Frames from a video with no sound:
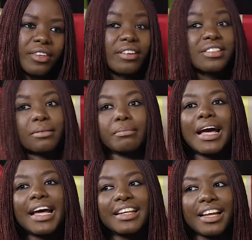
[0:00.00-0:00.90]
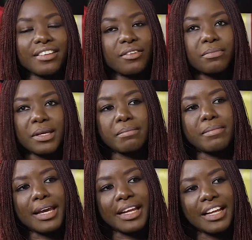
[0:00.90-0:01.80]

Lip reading: there's demand that's not being met,